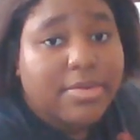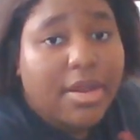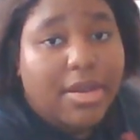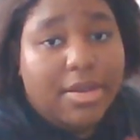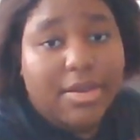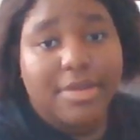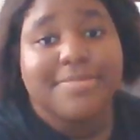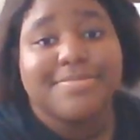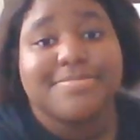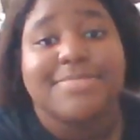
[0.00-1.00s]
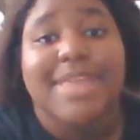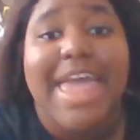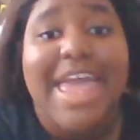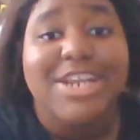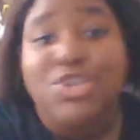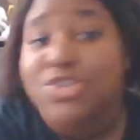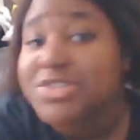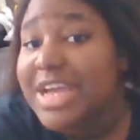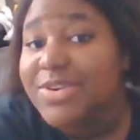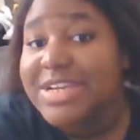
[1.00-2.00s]
And it turns
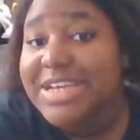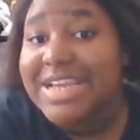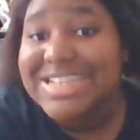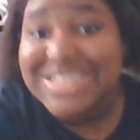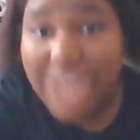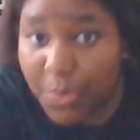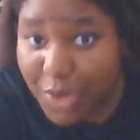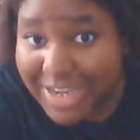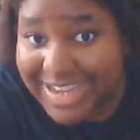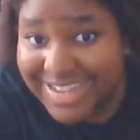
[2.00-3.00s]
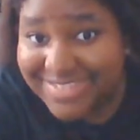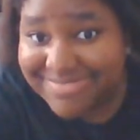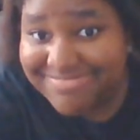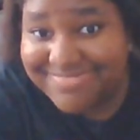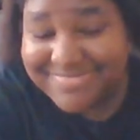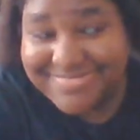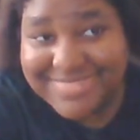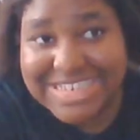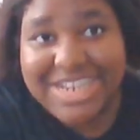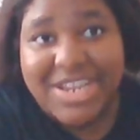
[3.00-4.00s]
out it's not working.
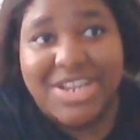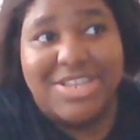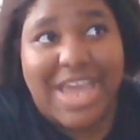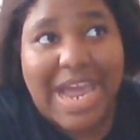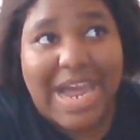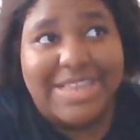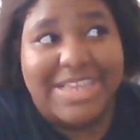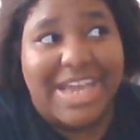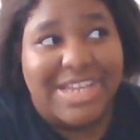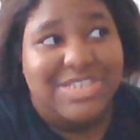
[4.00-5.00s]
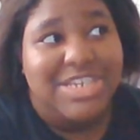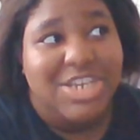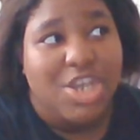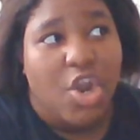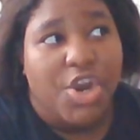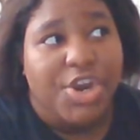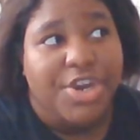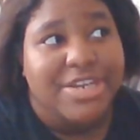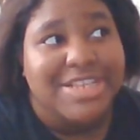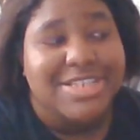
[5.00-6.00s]
Yeah, the SD
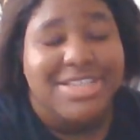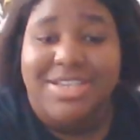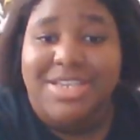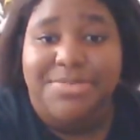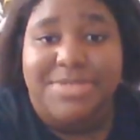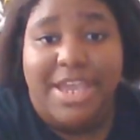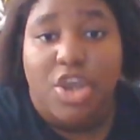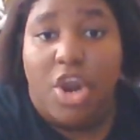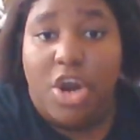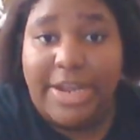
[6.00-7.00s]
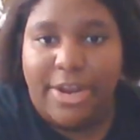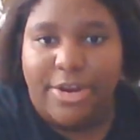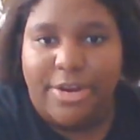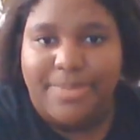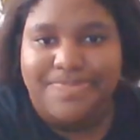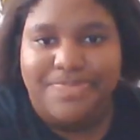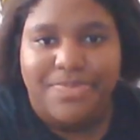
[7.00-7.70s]
card, it keeps saying card error.